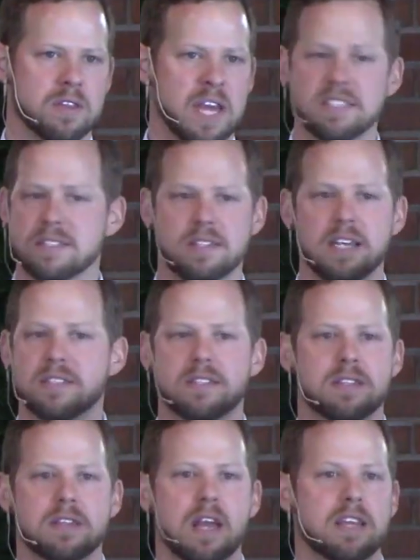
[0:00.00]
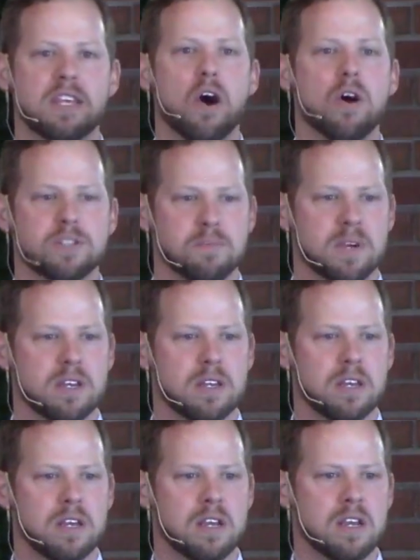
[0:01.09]
That's like the ultimate.
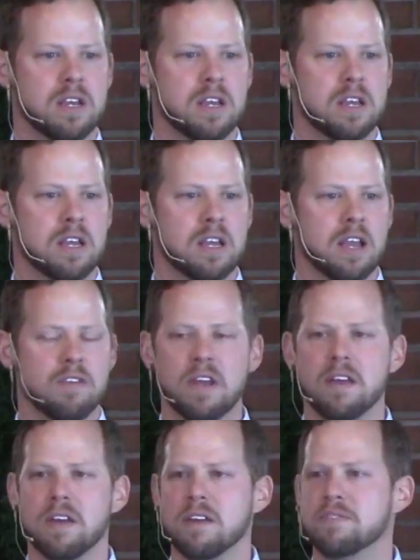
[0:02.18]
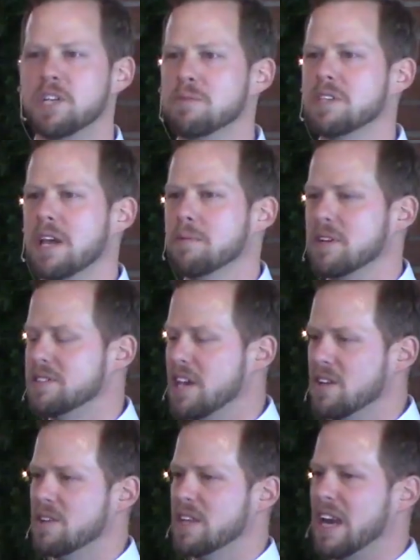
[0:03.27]
If she was able to
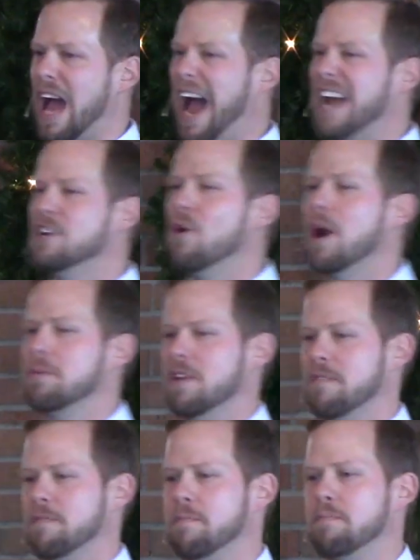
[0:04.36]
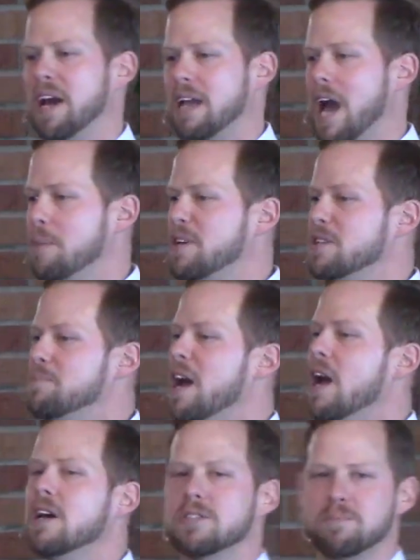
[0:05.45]
tell you, I know I'm loved by God because my
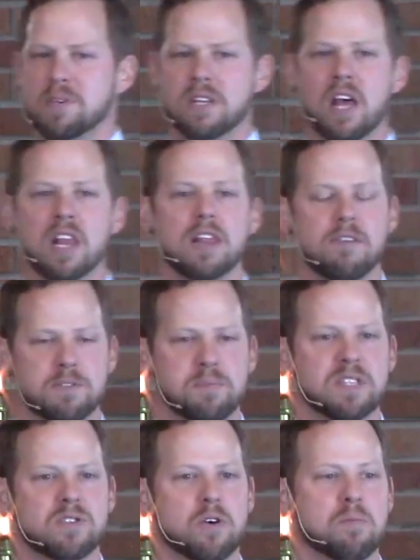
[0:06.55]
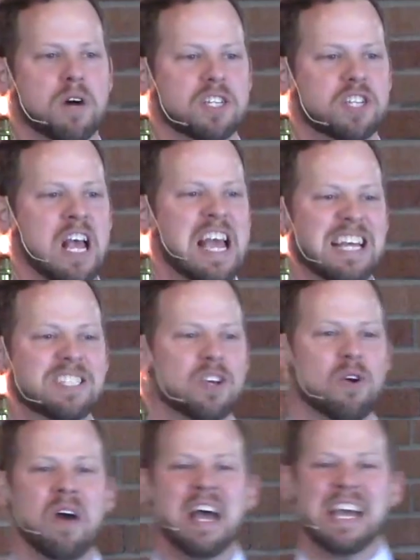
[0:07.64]
husband loves me so much. And
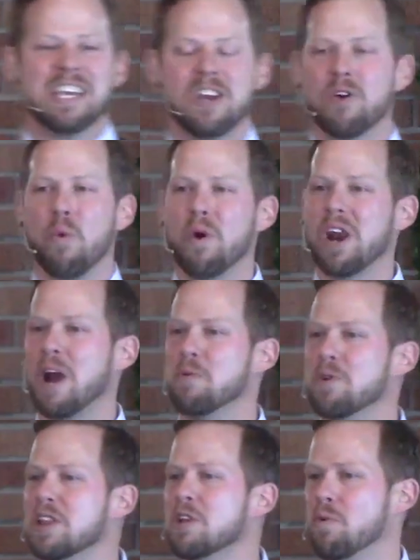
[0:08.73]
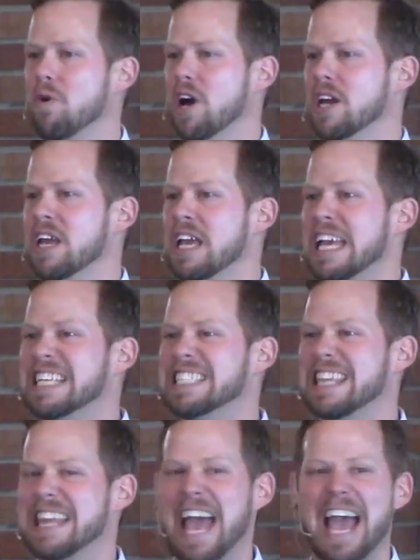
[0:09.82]
so, you know, what I really want is
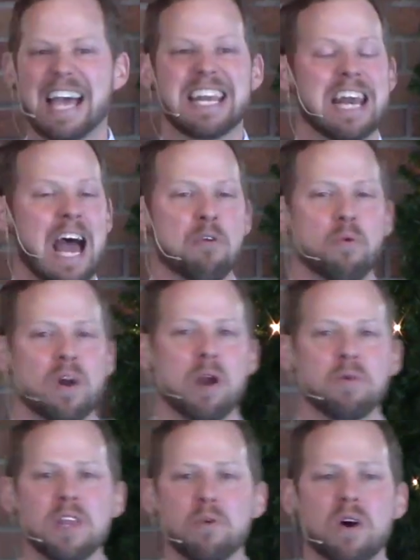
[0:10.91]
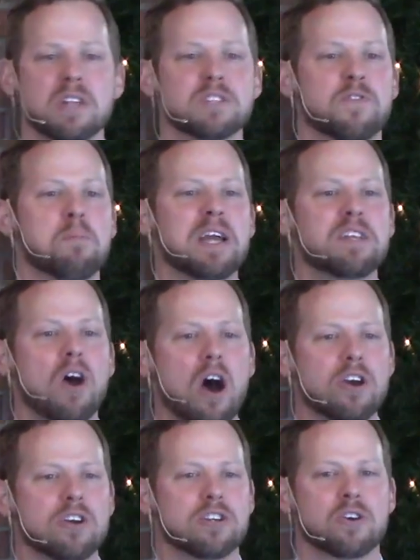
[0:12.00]
that. And what I really want is for my
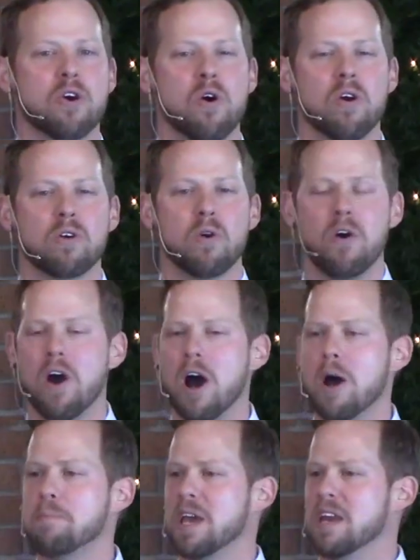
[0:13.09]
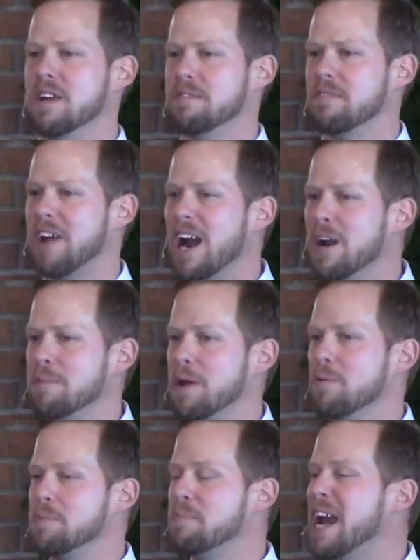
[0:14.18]
daughter to grow up in an
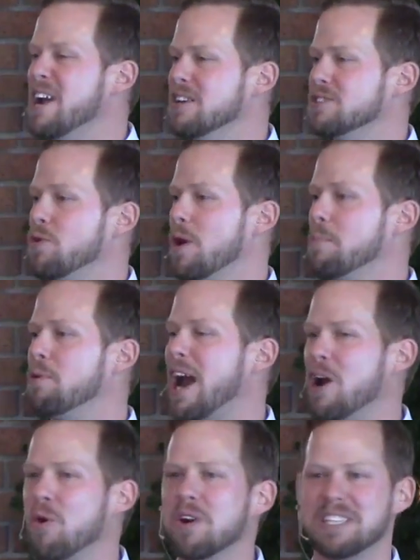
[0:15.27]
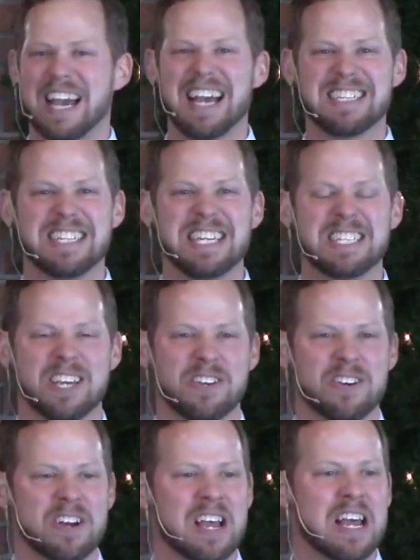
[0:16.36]
environment with parents who are prioritizing each
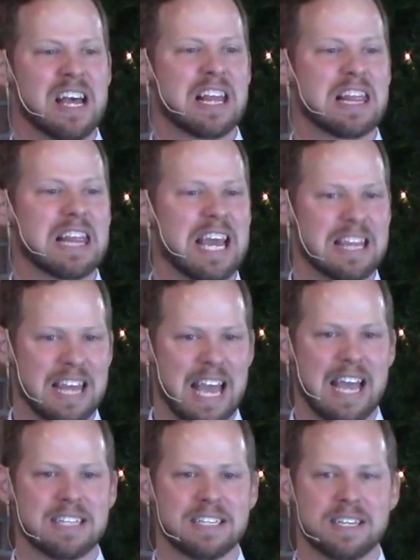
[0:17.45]
other like that.